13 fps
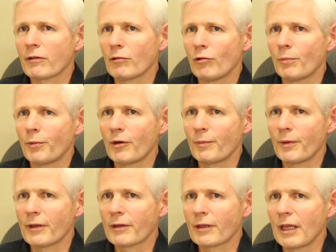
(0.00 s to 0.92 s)
sole
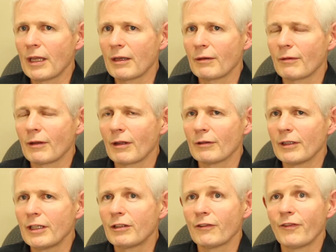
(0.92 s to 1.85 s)
purpose can
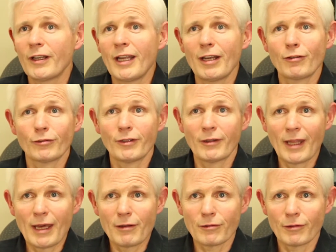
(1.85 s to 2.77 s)
lead to financial
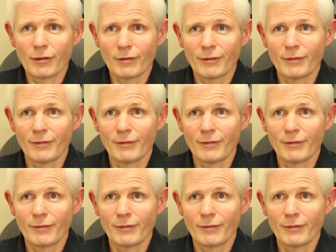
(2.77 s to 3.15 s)
disaster